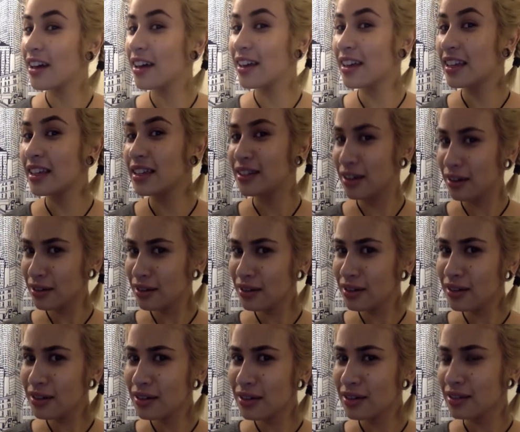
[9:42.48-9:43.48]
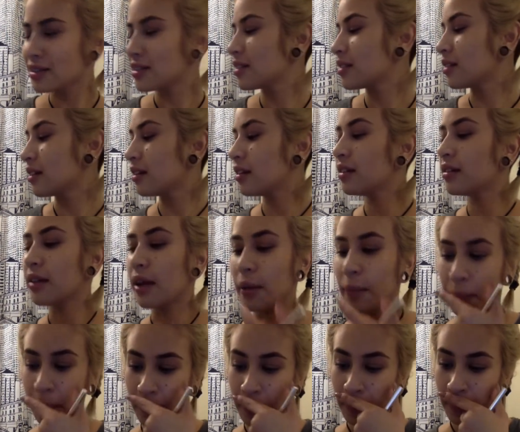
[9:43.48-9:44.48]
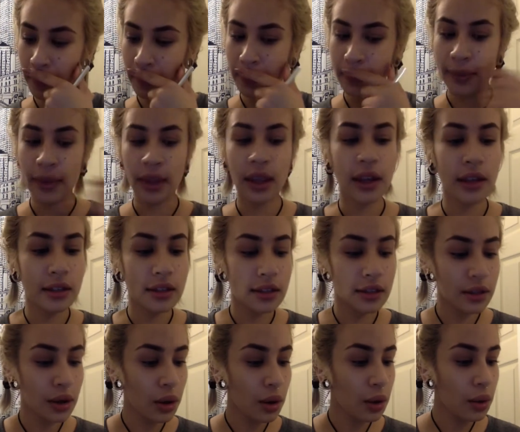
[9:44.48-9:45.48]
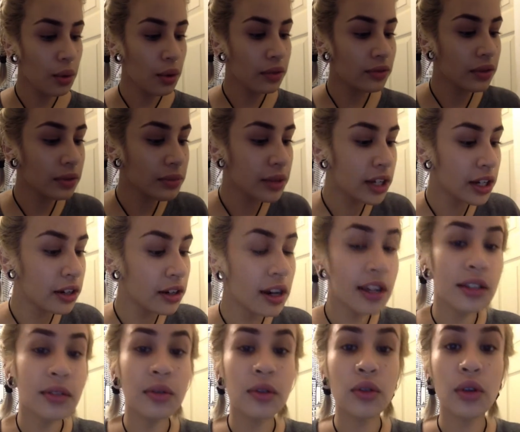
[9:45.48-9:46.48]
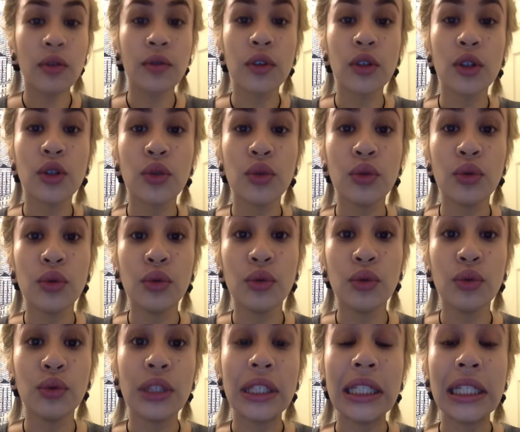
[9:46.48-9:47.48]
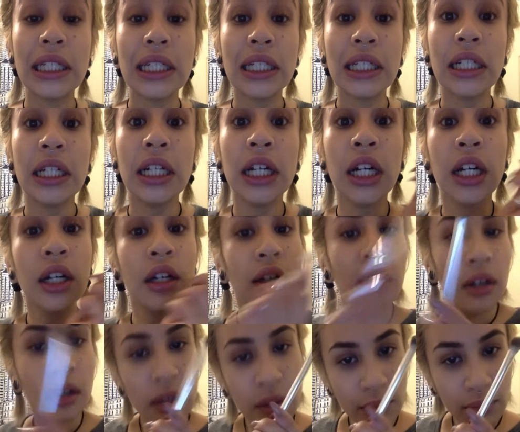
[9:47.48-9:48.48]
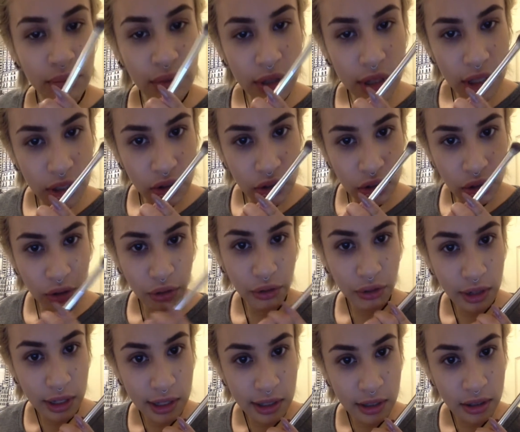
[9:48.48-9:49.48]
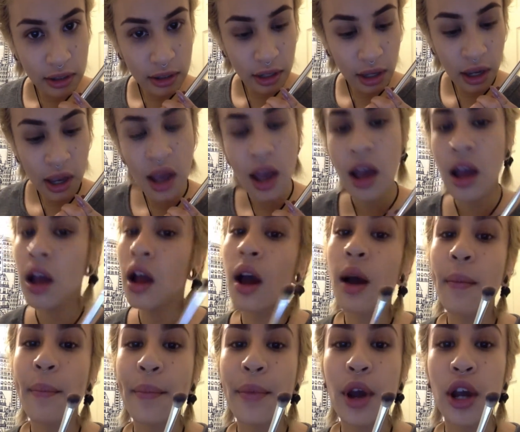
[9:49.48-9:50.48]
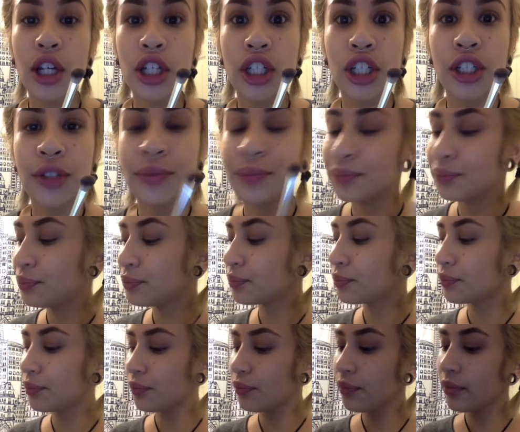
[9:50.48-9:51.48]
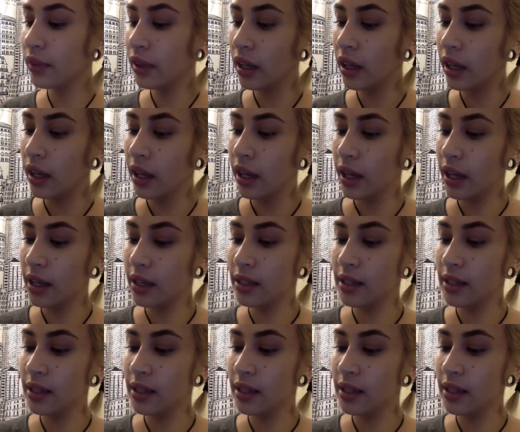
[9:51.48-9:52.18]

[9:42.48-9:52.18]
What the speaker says: Yes. Okay. So from here, I switch over to the Precision Crease brush and